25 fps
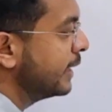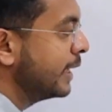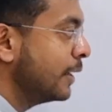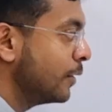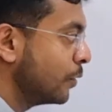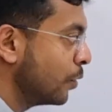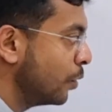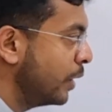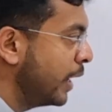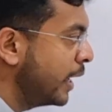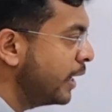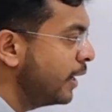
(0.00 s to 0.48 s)

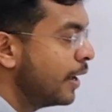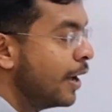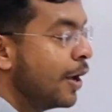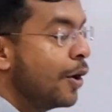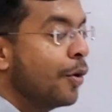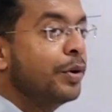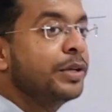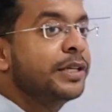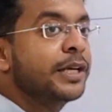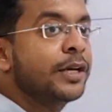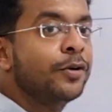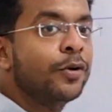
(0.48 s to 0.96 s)
included,
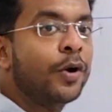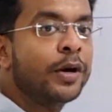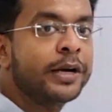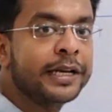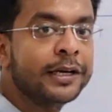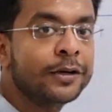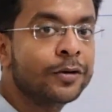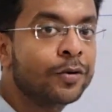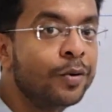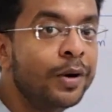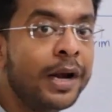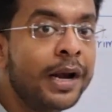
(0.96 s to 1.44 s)
which are not
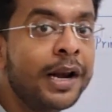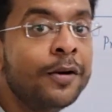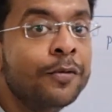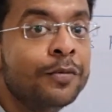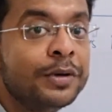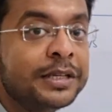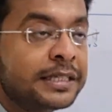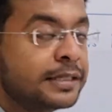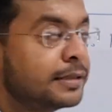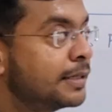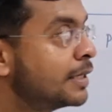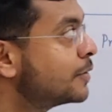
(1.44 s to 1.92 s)
included, and
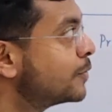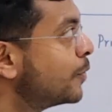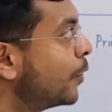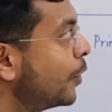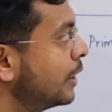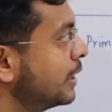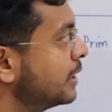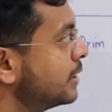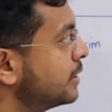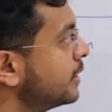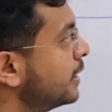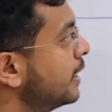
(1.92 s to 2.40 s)
which is the
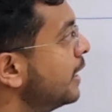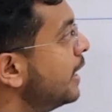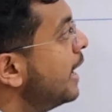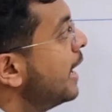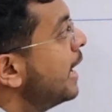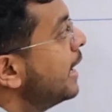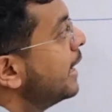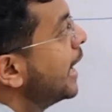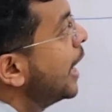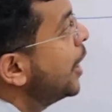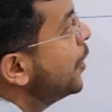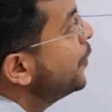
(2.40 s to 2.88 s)
smallest.
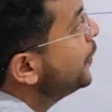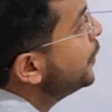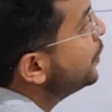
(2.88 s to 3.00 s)
Now if